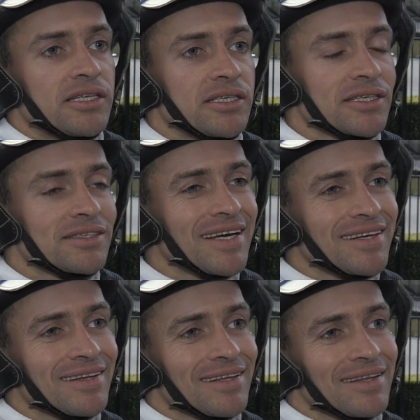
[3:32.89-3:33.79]
She just
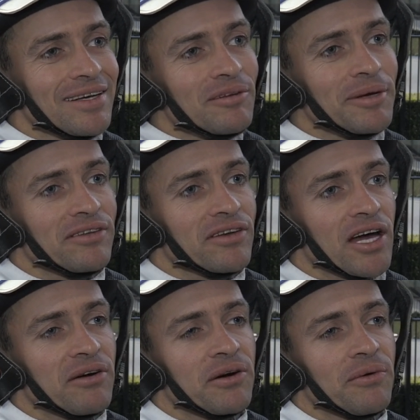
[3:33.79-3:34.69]
needs a little bit to
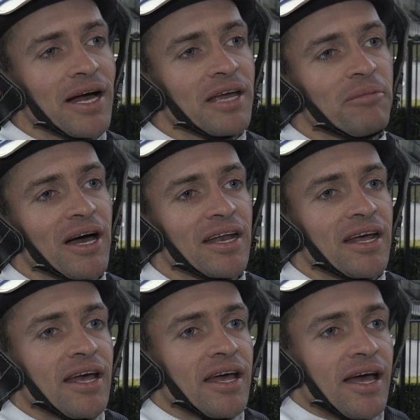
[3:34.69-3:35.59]
go her way, but
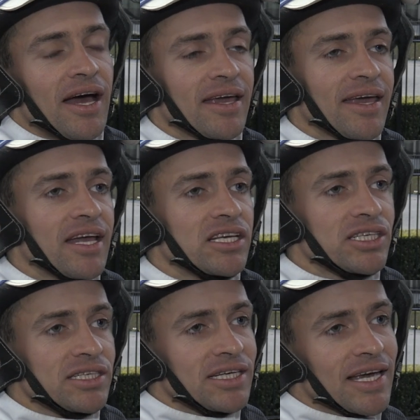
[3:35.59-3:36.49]
again,
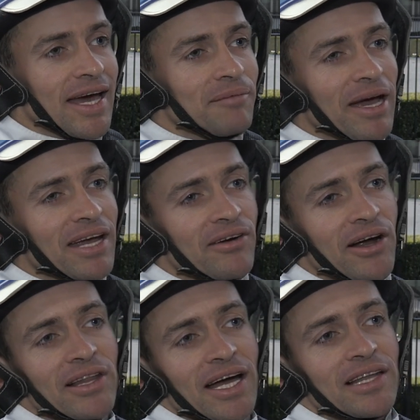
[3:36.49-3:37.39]
she, she can make her
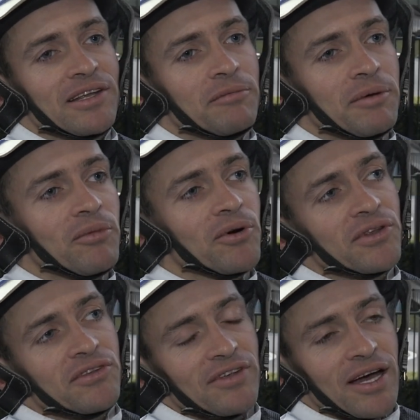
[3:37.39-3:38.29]
own luck a little bit more
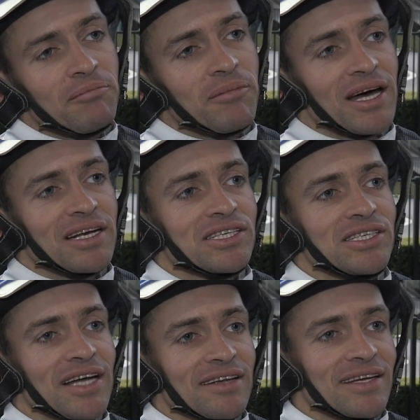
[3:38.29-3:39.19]
than some, but
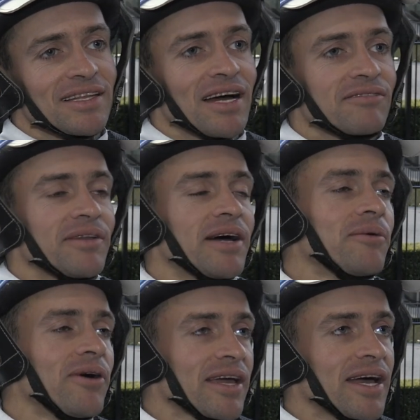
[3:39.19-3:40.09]
she does need luck from
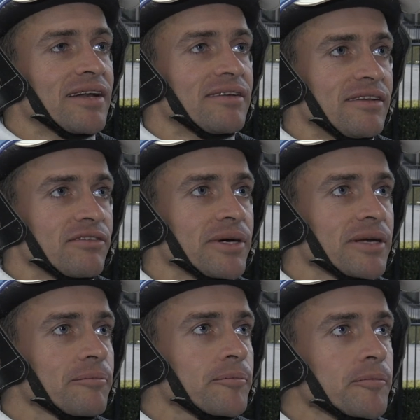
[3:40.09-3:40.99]
that wide gate this
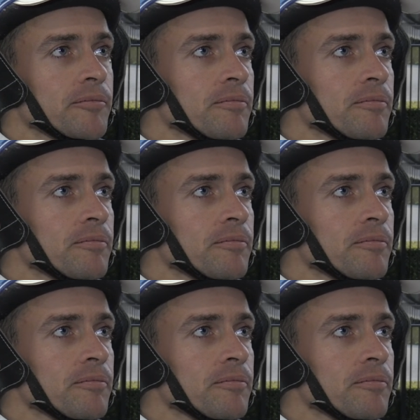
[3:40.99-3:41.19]
week. I